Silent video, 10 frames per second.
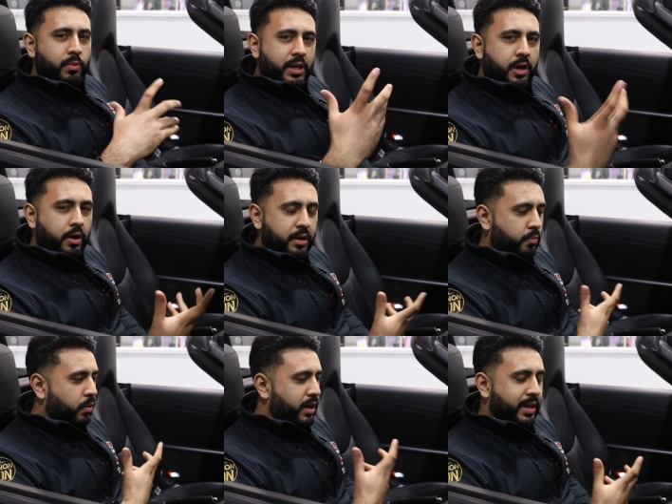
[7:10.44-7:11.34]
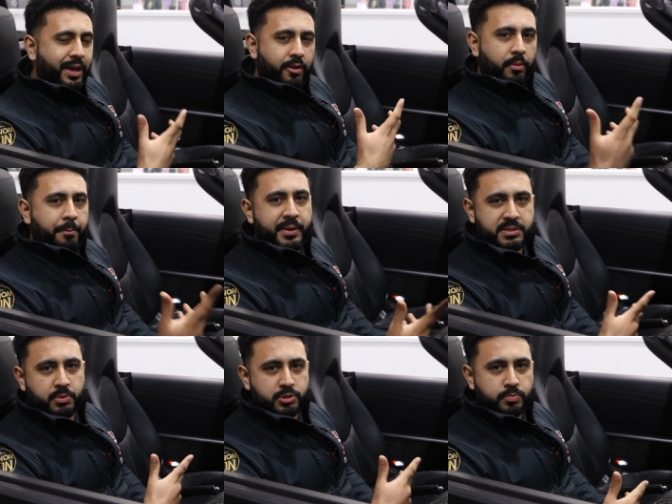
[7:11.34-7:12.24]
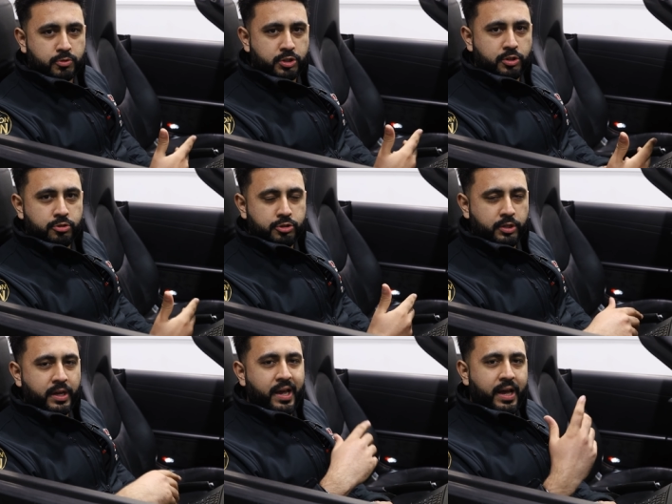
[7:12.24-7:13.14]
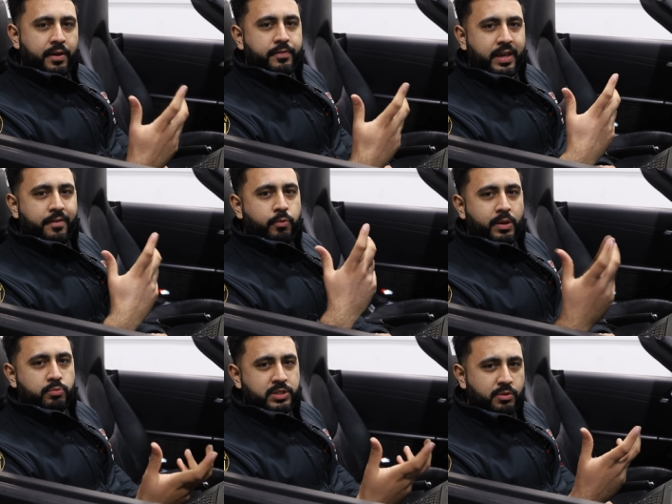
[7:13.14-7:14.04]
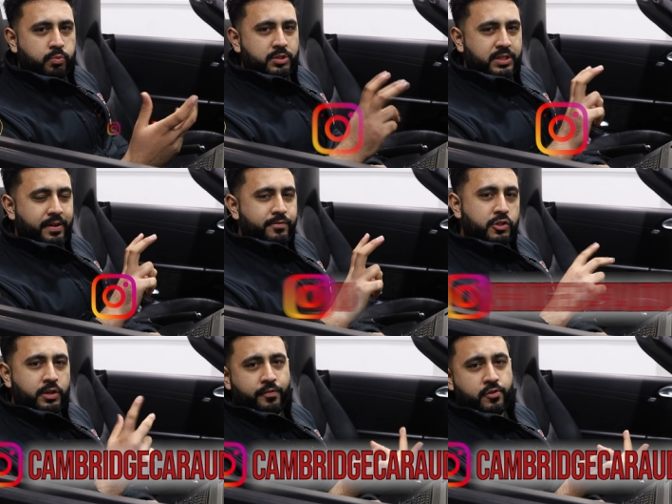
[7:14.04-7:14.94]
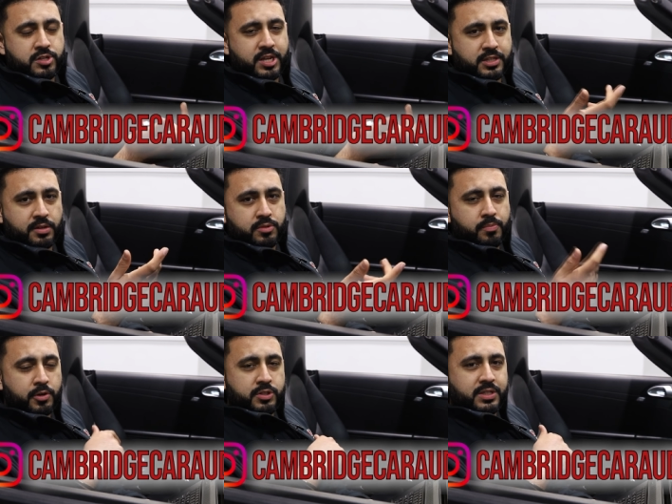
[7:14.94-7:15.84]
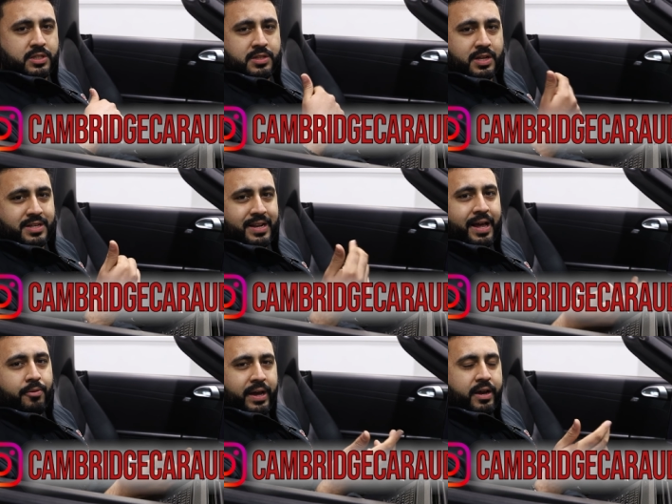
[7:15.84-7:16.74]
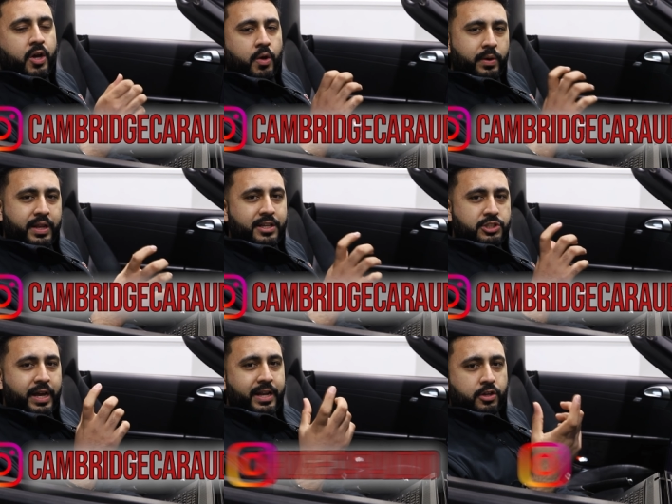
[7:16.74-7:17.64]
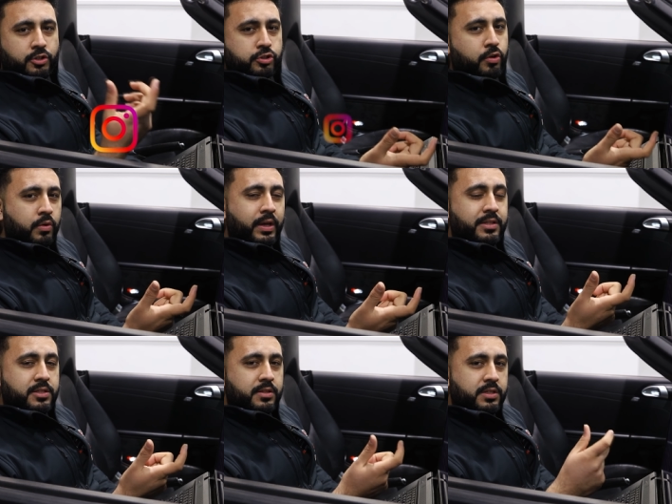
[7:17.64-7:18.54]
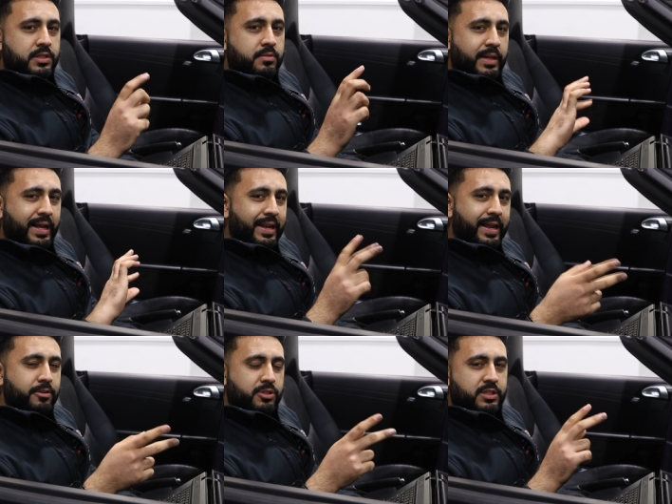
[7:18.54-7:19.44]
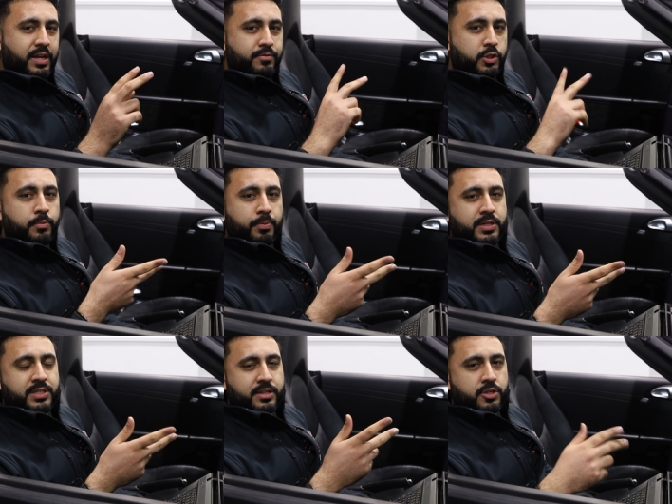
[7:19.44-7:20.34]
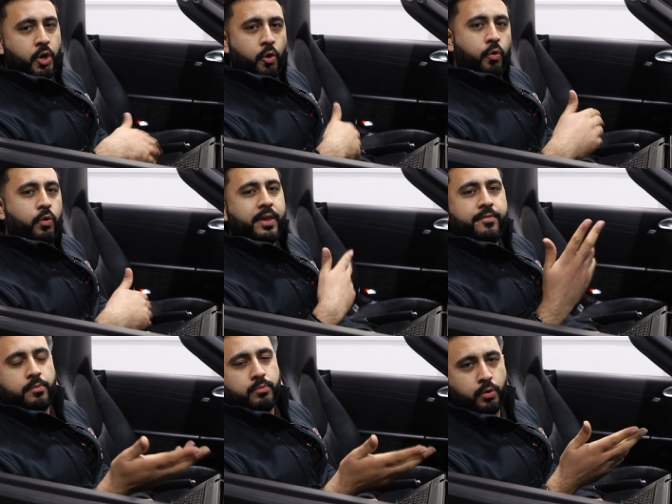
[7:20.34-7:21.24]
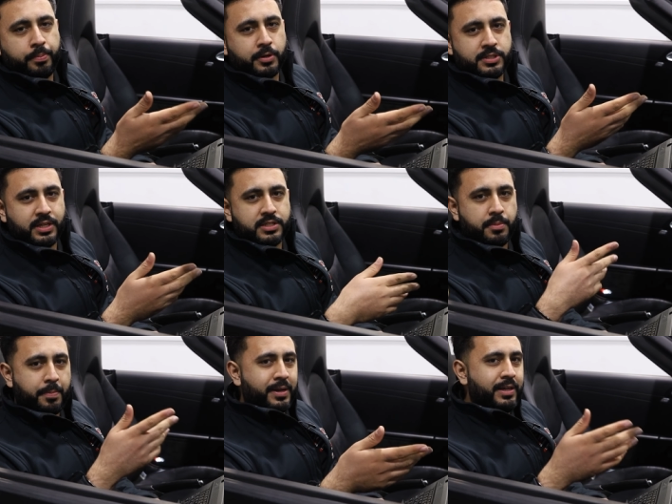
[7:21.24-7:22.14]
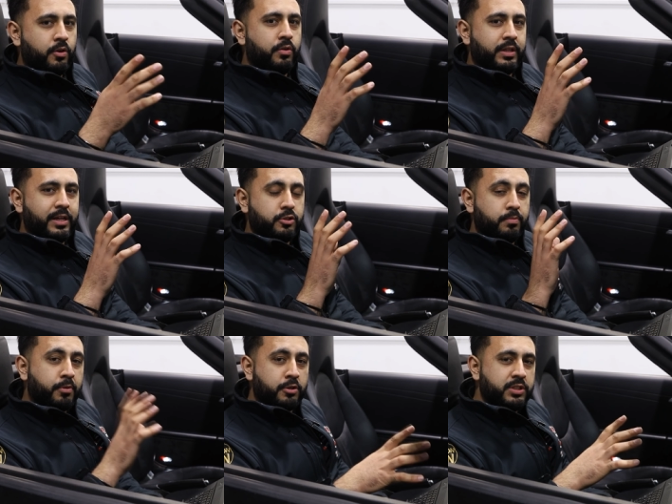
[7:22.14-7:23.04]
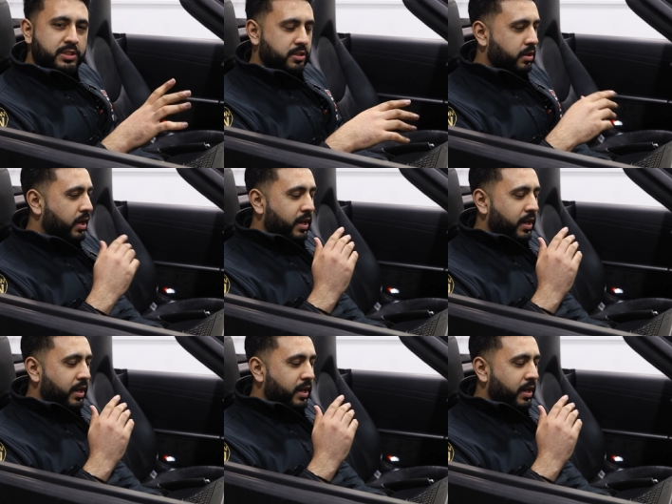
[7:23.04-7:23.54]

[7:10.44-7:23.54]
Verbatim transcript: we kind of work out the best possible solution. However, if we did want to have two different setups, the processor does allow that. We can actually add a controller into the system that allows us to have two presets or even more presets depending on the actual processor